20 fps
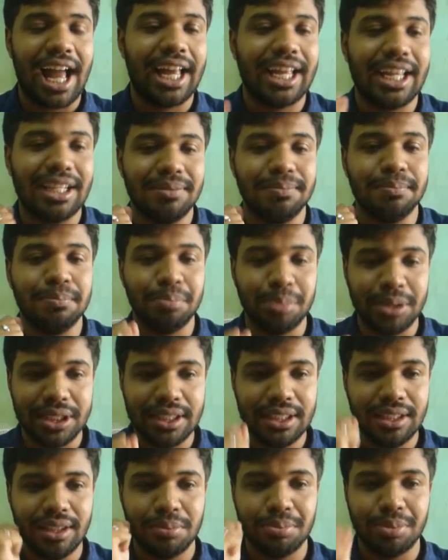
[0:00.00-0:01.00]
I can
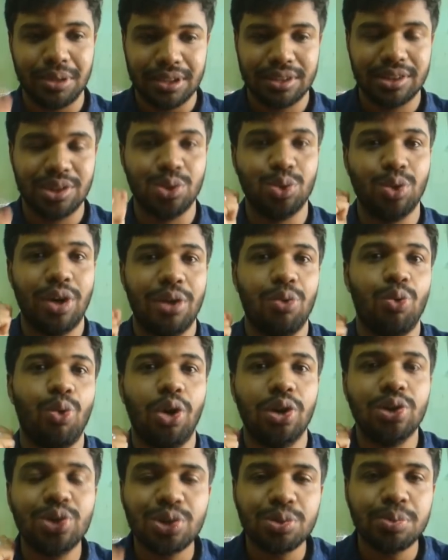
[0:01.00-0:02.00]
be the person who I
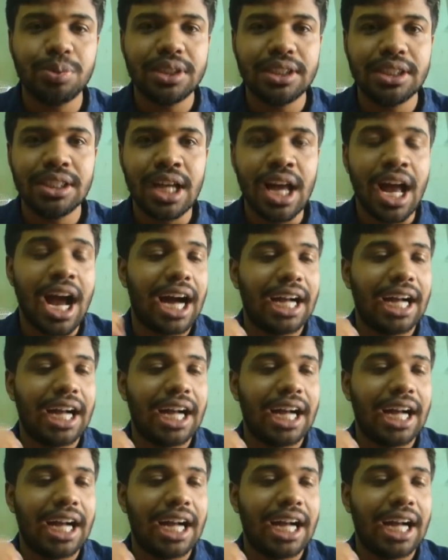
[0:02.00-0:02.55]
want to be.